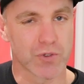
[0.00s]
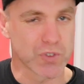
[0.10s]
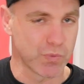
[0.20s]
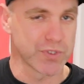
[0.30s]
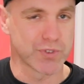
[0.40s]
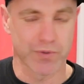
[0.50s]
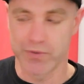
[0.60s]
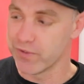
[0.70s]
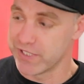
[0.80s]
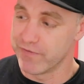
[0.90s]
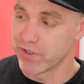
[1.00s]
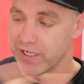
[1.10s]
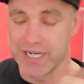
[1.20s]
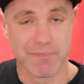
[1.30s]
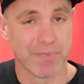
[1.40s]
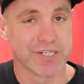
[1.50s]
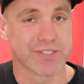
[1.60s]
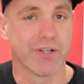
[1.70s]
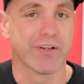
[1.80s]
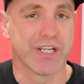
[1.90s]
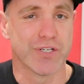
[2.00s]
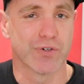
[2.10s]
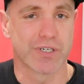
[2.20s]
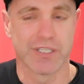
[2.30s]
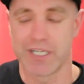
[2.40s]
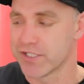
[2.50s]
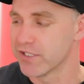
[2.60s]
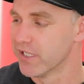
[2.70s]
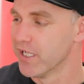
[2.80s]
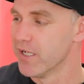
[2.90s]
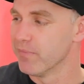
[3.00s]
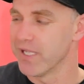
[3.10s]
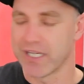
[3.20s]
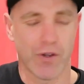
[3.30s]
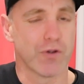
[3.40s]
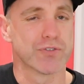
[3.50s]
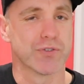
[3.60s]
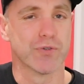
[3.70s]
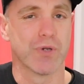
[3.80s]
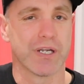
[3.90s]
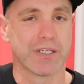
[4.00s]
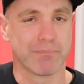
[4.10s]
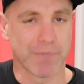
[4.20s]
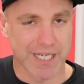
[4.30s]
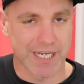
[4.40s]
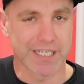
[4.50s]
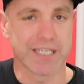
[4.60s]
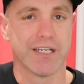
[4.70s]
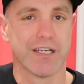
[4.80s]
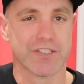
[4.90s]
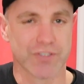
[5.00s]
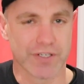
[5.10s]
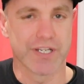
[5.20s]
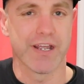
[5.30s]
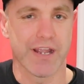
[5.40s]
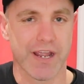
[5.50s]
choice. What's your thoughts? Have you got an MB Slot in your collection? But it goes to Pagani Zonda